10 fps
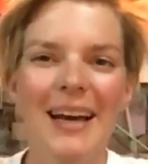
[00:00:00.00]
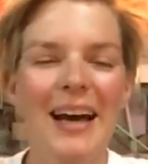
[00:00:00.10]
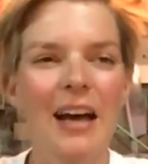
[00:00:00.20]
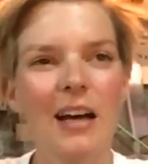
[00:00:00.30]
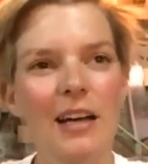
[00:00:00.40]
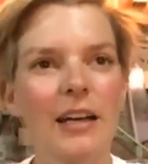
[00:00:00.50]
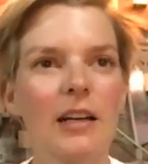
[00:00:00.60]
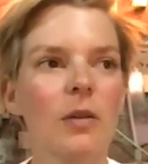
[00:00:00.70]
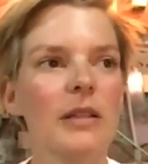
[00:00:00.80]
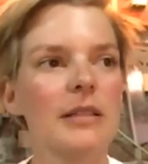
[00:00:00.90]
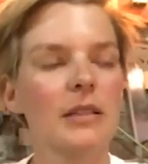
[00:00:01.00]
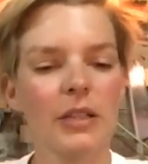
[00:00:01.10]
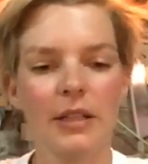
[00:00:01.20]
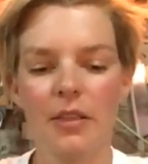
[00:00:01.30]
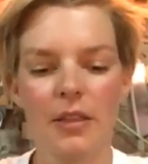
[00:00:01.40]
I, I don't know, it's a
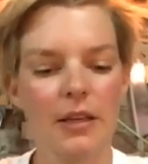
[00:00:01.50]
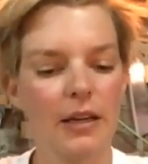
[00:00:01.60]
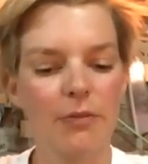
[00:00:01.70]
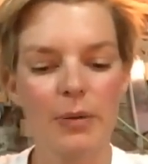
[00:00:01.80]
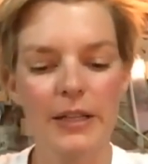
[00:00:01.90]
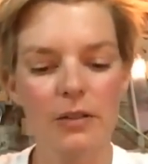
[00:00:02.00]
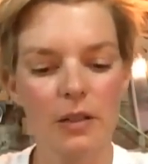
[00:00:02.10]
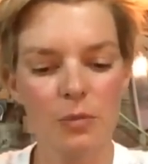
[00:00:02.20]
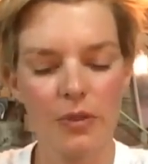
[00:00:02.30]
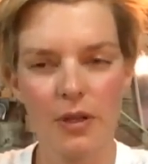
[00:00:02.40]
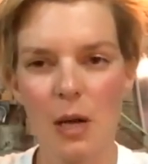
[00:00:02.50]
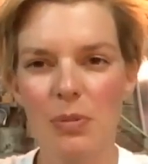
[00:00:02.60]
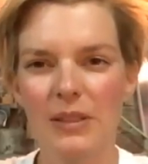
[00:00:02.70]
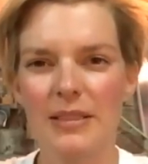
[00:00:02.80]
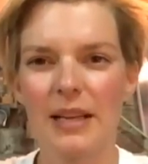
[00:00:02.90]
tricky thing. I've played around with a
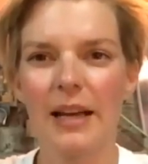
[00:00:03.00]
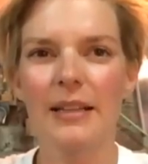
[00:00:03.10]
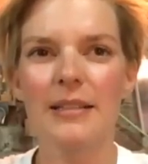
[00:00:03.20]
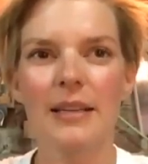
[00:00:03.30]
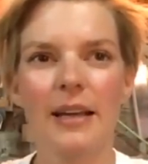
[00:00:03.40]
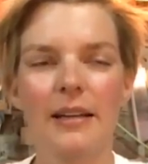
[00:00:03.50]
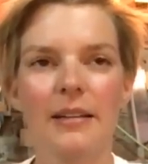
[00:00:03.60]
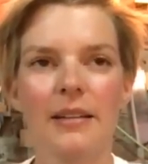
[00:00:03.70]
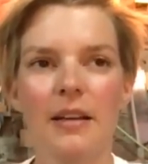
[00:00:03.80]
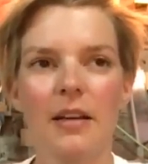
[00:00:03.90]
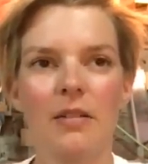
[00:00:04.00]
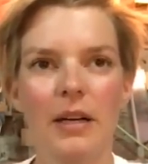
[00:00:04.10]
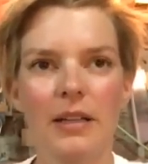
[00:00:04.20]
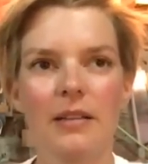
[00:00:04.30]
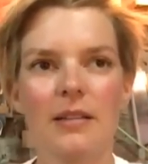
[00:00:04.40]
couple designs, and
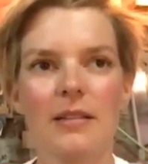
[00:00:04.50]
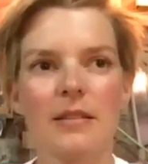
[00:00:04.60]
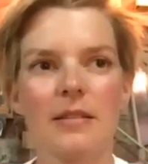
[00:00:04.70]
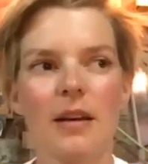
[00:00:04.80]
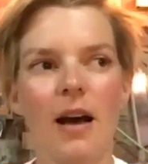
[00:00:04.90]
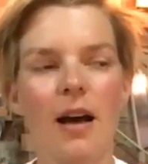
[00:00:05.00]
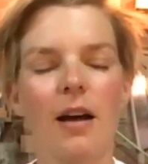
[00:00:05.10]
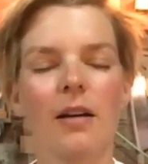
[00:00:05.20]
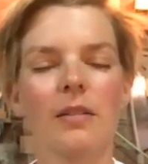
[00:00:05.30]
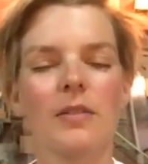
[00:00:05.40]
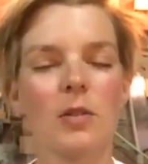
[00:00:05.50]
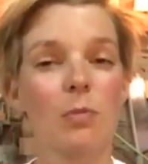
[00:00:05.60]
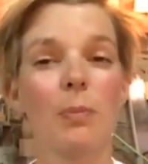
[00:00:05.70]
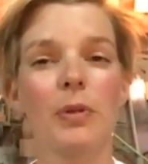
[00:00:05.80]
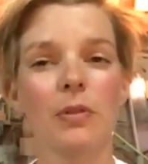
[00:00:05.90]
records are
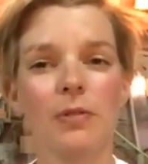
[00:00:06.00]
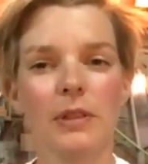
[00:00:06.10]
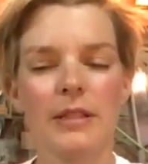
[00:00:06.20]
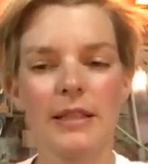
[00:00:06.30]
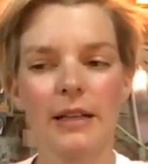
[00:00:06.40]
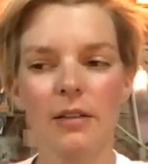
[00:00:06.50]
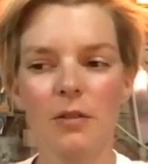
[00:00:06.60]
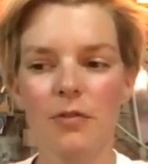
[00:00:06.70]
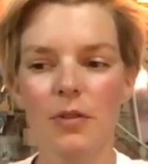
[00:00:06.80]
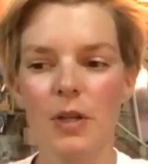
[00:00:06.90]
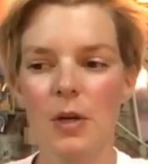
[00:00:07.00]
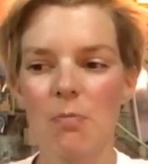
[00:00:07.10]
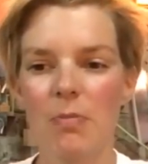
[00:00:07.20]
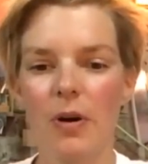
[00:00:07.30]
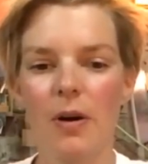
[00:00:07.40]
super beautiful itself,
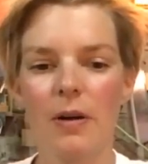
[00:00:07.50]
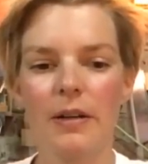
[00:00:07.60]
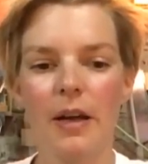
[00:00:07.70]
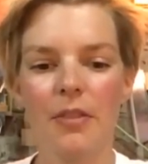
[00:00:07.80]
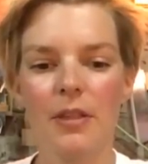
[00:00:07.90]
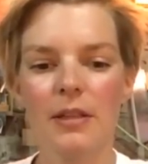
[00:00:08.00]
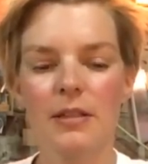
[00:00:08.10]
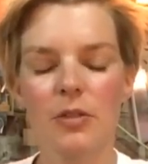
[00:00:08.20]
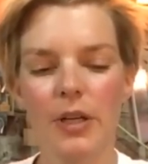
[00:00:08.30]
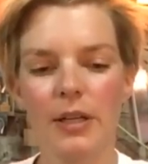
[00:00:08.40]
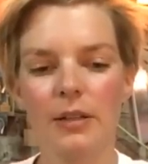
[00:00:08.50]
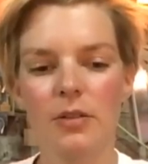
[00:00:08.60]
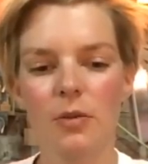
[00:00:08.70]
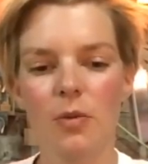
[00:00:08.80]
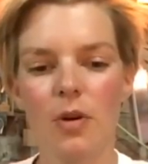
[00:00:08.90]
but I think it's tricky
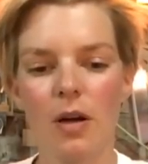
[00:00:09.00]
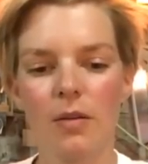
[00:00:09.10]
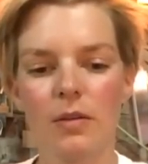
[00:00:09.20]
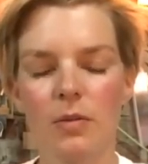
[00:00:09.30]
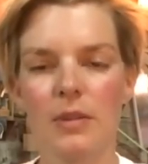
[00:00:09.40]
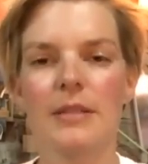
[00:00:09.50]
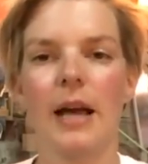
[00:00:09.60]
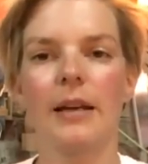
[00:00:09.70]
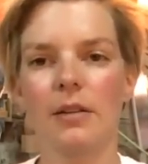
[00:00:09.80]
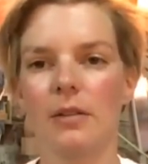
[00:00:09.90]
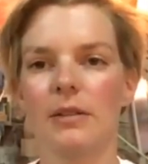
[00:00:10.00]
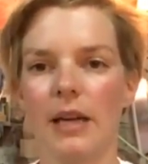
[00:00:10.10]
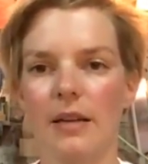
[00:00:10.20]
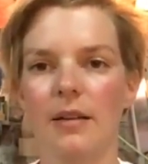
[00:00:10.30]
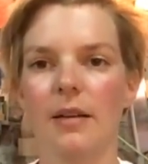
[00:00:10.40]
to, to design a
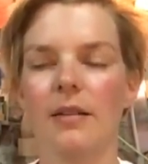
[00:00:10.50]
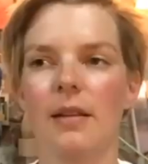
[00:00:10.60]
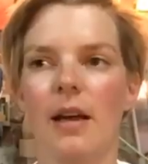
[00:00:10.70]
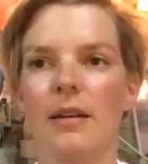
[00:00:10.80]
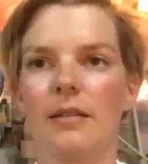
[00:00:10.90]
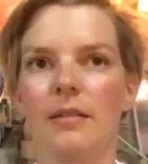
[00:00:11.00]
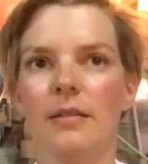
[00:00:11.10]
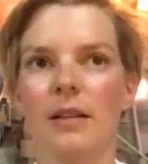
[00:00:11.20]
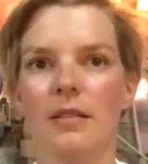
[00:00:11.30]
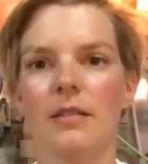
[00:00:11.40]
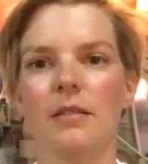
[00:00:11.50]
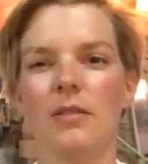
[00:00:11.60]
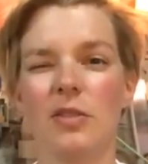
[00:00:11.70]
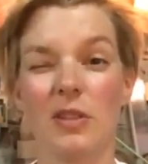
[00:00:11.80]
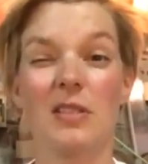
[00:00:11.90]
container that
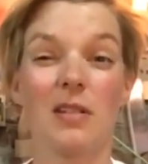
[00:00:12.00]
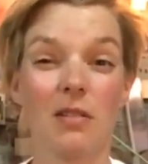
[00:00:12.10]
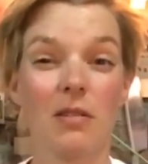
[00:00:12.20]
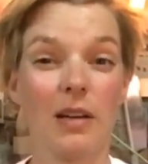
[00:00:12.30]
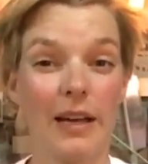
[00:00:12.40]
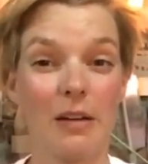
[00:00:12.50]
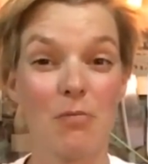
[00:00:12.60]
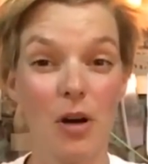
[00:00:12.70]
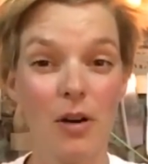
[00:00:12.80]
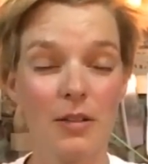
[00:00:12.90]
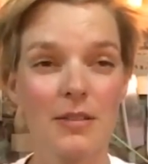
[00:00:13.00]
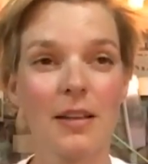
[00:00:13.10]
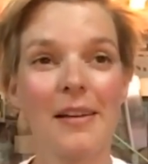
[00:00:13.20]
doesn't just look like a box,